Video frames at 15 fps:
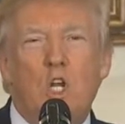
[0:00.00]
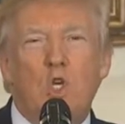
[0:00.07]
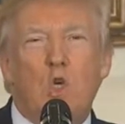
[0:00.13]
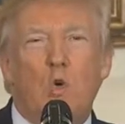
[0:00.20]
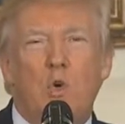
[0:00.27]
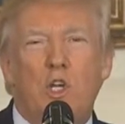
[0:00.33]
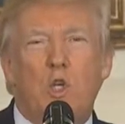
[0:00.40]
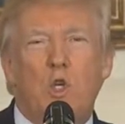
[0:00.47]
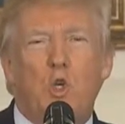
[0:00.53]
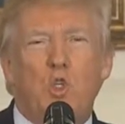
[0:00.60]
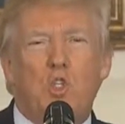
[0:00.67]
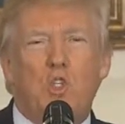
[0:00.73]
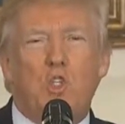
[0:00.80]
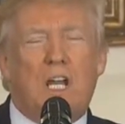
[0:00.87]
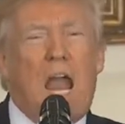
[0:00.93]
to
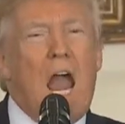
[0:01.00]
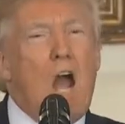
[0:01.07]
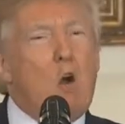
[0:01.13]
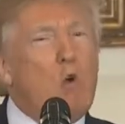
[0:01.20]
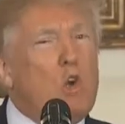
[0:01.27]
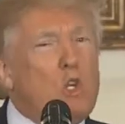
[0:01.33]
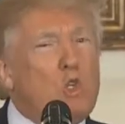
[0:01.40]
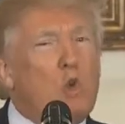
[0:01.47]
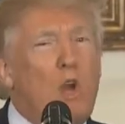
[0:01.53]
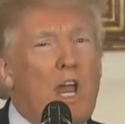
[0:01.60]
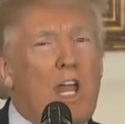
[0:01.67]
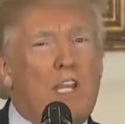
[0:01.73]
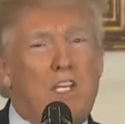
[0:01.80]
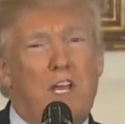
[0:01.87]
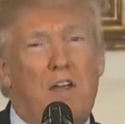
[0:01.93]
reducing our
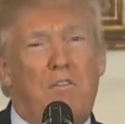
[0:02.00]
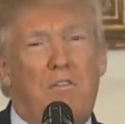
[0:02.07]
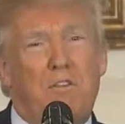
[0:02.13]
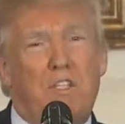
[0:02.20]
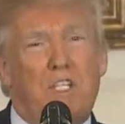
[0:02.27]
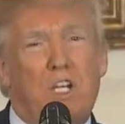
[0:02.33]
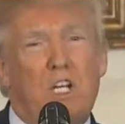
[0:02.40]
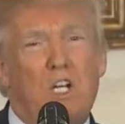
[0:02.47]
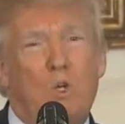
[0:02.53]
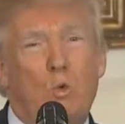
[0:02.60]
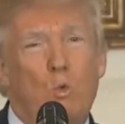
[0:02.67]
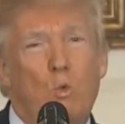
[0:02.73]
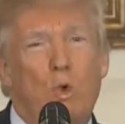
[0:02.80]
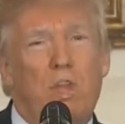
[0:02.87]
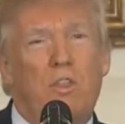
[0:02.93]
trade deficit
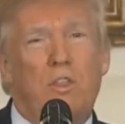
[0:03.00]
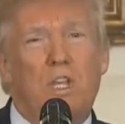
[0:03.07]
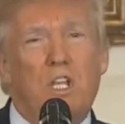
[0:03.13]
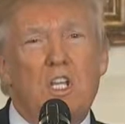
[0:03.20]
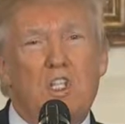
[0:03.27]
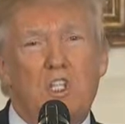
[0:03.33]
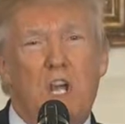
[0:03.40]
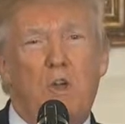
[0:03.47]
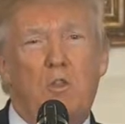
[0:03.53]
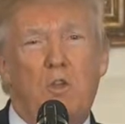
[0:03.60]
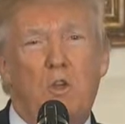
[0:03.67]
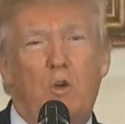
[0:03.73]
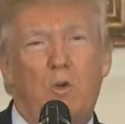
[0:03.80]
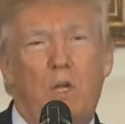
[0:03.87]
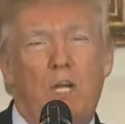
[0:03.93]
with South
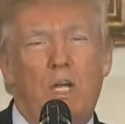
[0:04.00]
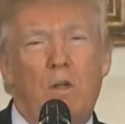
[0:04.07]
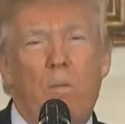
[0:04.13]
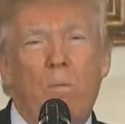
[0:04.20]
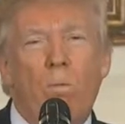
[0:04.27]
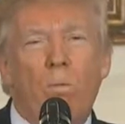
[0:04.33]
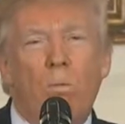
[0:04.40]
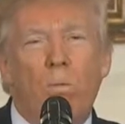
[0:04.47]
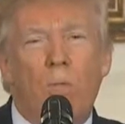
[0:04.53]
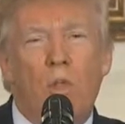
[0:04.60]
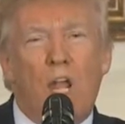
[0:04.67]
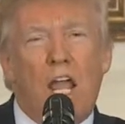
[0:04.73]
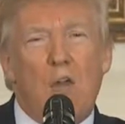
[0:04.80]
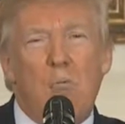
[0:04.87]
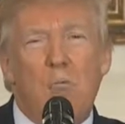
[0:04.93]
Korea.
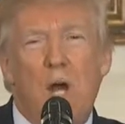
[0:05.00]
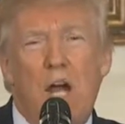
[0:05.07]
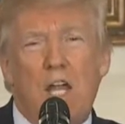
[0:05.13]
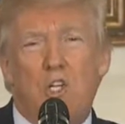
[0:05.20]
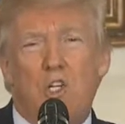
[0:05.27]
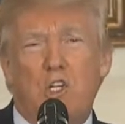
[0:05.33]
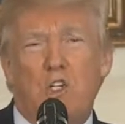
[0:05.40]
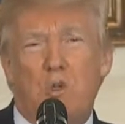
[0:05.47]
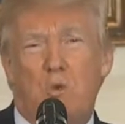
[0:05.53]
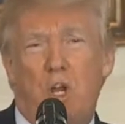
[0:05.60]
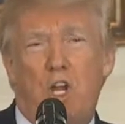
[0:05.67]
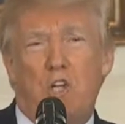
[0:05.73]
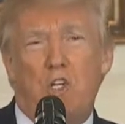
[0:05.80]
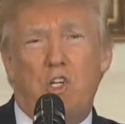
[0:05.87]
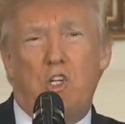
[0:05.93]
At my
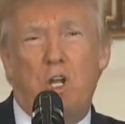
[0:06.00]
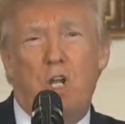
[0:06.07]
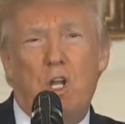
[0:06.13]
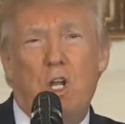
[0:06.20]
discretion